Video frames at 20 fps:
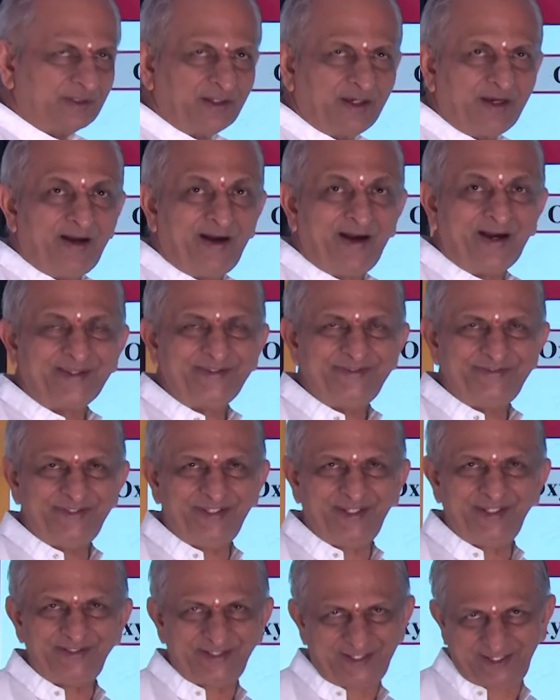
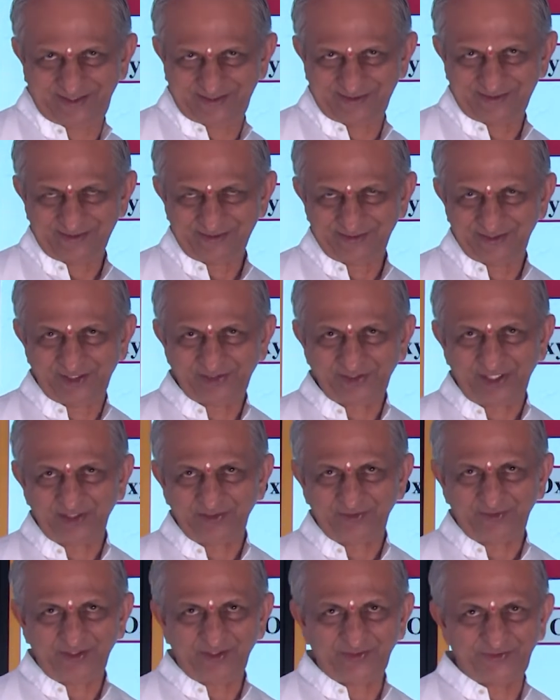oxygen. This
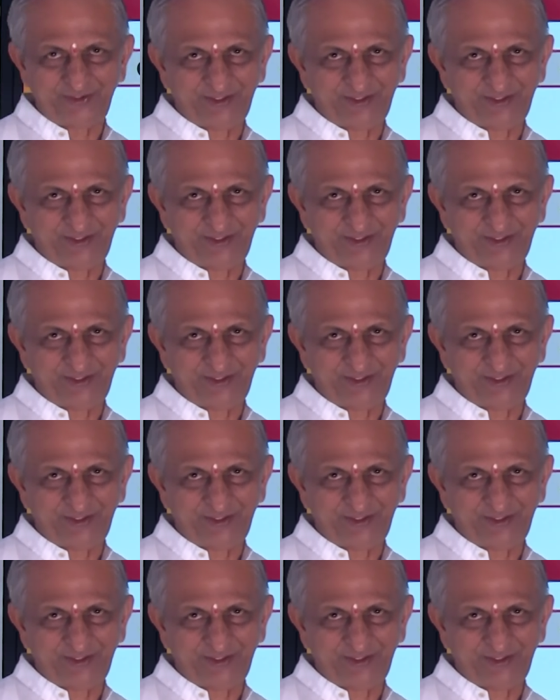also you have